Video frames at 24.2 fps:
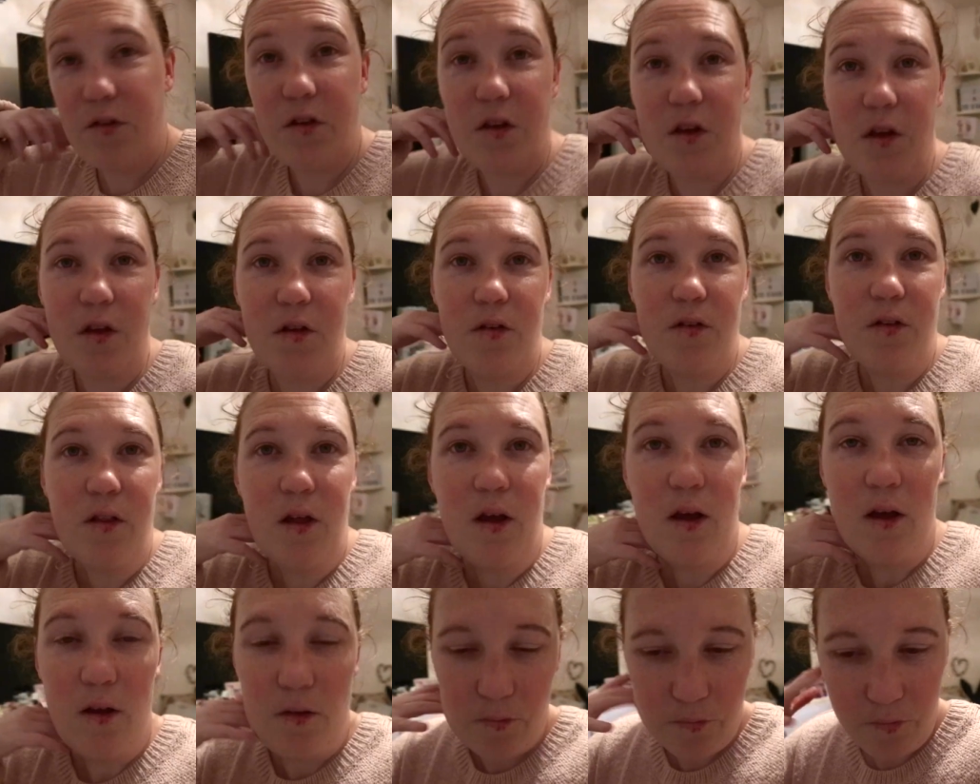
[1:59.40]
to go
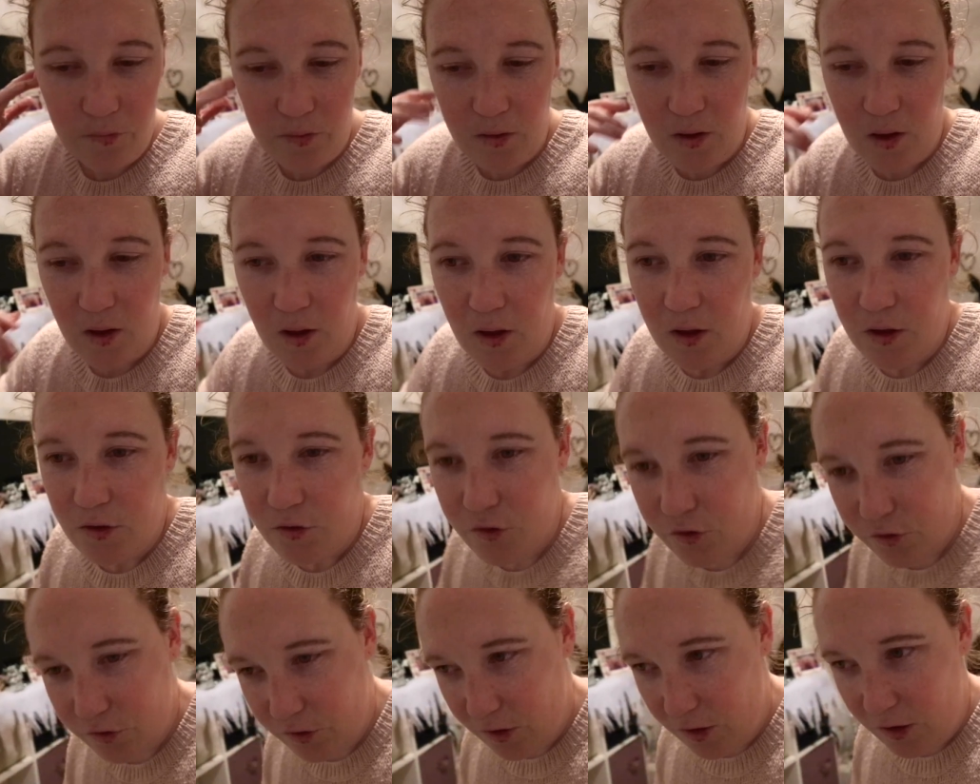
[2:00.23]
there.
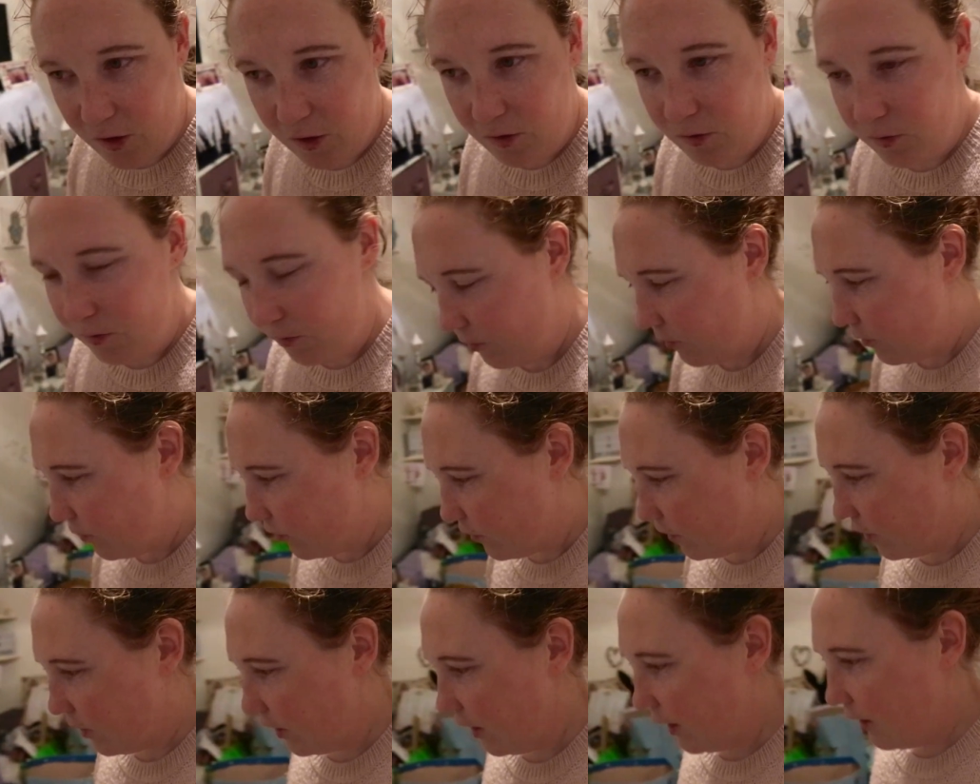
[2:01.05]
So
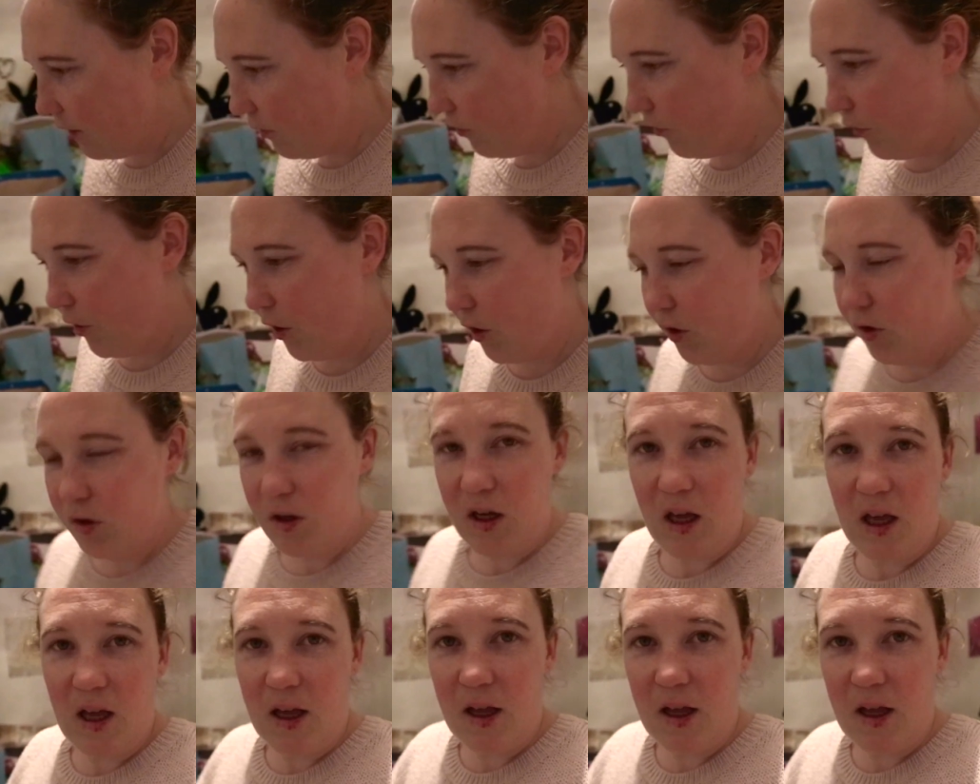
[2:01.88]
today's vlog